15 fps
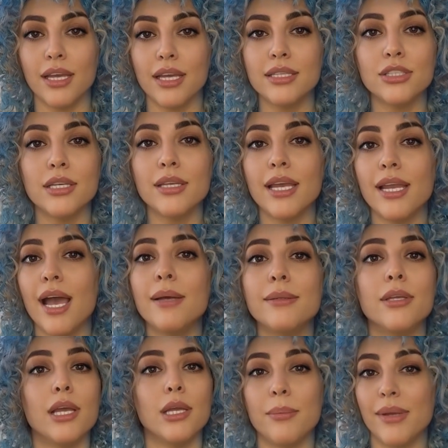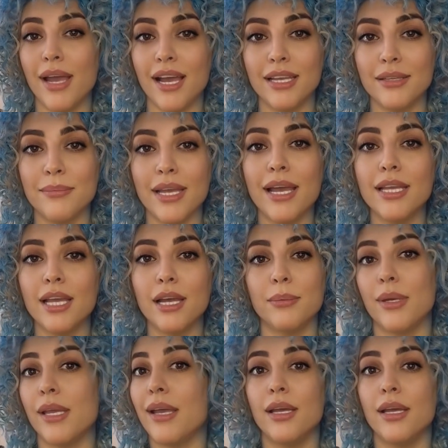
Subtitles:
so that after applying makeup,